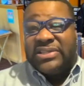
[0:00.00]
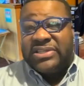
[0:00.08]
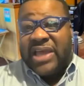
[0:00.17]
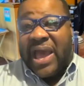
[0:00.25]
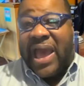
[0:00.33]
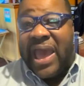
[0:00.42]

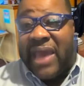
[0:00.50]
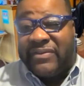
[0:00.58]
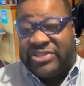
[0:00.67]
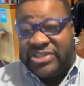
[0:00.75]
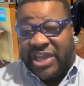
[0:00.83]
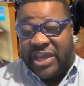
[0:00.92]
I have a
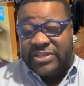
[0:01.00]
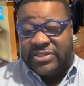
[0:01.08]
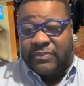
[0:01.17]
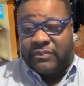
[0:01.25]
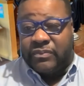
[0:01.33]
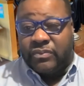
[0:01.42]
chance
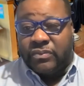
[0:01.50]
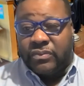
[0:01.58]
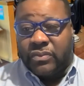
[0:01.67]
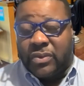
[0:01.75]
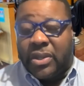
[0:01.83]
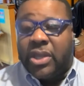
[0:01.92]

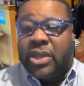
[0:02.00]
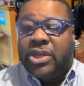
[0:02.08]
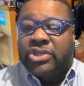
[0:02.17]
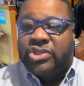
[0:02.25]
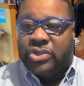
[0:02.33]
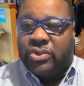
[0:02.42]

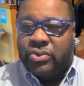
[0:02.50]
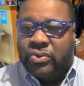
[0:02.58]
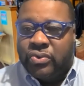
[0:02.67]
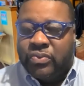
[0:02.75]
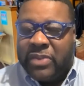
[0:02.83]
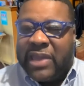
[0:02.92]

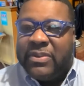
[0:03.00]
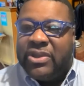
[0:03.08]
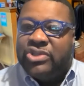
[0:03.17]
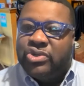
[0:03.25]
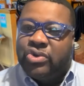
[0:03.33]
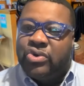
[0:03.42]
to maybe
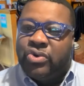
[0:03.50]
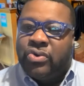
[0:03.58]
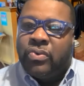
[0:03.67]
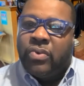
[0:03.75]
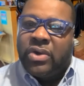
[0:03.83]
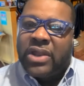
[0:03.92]
do
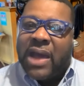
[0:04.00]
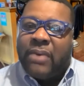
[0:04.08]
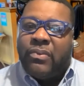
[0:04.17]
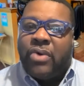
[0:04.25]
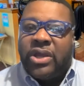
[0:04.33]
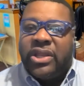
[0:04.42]
what I
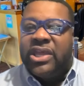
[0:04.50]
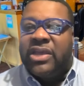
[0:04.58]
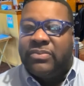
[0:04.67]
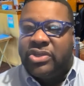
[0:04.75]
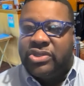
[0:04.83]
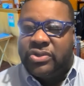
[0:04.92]
wanted
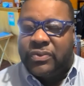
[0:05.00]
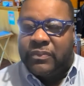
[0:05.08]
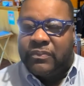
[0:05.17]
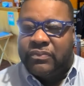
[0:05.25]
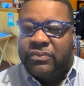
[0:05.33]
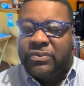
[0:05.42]
to do
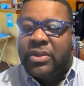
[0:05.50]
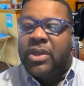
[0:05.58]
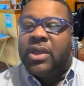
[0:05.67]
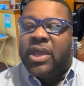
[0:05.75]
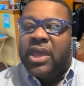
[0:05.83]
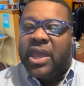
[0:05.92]

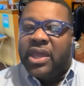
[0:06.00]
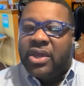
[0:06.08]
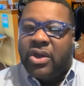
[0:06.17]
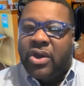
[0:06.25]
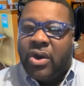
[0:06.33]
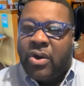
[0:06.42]
and
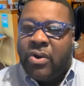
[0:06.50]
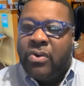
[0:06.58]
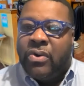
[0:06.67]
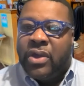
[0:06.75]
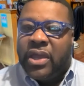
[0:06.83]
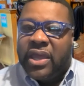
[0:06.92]
go
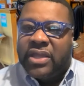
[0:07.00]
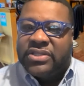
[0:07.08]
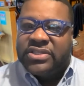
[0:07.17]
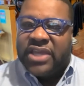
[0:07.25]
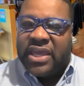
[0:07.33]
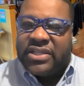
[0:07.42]
and
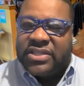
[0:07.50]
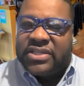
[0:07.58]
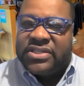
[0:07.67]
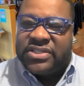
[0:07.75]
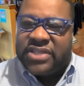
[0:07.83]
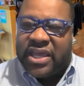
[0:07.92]
take
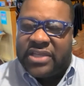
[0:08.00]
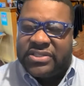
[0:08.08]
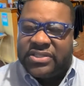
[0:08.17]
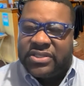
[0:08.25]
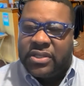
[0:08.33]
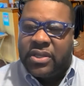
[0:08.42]
this test.
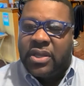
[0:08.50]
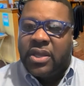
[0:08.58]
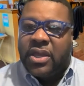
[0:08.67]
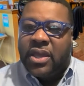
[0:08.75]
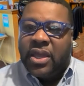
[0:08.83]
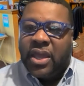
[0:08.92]

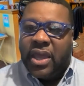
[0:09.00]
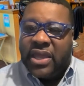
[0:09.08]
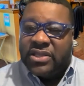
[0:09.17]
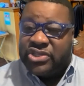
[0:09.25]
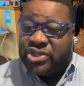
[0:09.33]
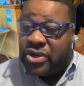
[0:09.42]

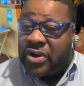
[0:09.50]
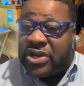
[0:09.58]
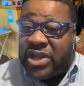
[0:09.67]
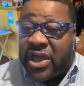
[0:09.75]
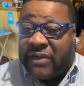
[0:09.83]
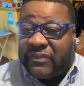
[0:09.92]
And sure
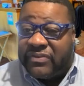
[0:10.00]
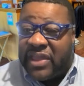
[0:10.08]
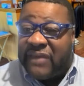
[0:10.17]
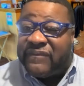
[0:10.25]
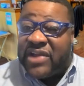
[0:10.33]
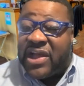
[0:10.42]
enough,
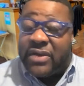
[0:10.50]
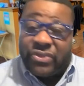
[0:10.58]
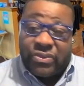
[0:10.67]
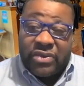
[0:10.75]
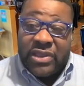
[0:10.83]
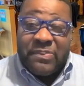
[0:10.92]
they found
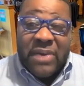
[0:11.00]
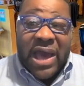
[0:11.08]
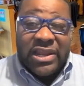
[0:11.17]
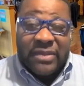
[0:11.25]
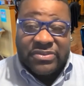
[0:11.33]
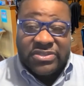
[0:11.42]
three
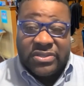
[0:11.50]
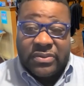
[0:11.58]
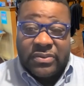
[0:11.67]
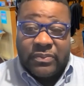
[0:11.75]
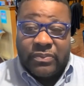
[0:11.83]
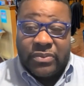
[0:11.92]
polyps
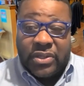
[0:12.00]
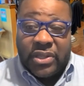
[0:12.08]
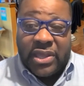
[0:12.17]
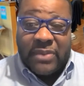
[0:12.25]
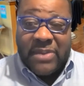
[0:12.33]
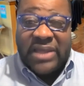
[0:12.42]

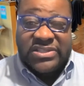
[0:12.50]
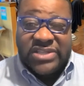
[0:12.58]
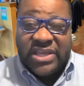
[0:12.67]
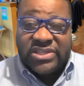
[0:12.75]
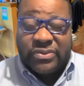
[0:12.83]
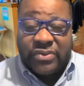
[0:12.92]
in my
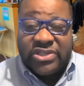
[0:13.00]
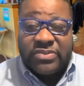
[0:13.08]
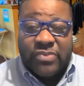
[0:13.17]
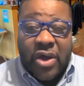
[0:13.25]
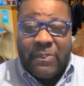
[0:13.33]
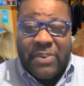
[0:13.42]
test, three
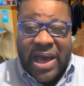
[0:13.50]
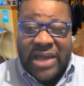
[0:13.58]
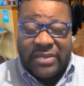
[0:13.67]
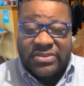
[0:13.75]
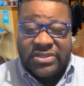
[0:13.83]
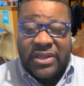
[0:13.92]
small
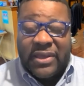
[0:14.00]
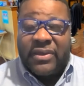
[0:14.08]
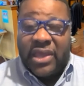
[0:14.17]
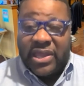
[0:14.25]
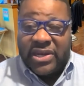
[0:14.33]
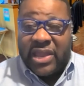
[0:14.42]
polyps,
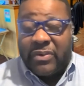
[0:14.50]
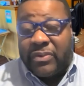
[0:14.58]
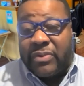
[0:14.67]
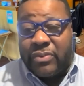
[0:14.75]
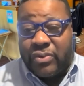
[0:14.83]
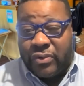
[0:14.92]
and they were
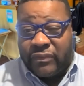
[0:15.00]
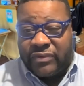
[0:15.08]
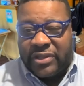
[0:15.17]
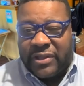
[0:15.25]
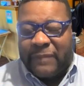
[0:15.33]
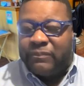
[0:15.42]
removed.
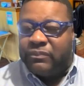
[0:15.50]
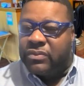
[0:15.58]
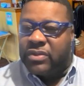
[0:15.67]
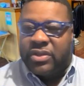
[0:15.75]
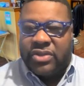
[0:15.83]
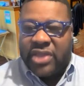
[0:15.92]

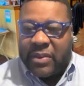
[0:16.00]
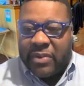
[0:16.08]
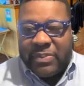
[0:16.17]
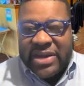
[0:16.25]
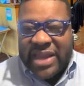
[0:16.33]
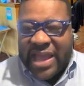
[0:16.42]
They were
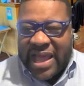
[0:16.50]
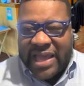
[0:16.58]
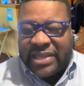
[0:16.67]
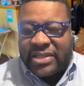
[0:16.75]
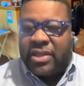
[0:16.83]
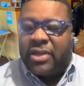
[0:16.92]

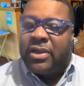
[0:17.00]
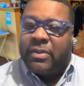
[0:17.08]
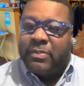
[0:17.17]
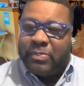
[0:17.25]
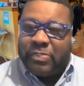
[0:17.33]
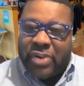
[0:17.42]
benign,
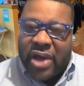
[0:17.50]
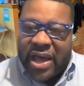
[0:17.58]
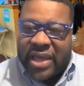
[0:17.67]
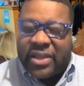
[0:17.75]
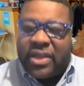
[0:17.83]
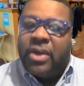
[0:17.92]

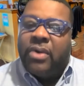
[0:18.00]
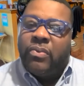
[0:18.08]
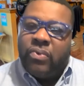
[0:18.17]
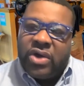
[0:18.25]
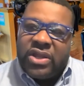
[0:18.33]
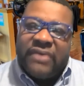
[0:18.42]
but
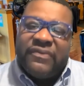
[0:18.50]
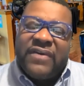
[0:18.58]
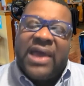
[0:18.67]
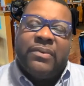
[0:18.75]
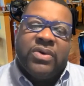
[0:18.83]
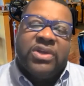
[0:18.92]
what if I
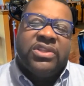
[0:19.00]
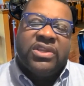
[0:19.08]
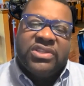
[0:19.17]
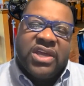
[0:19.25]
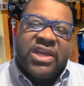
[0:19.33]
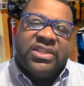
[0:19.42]
wouldn't have
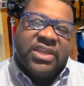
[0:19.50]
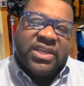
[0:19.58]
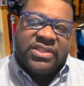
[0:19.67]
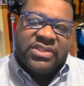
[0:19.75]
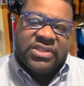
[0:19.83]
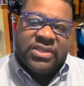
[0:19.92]
done this?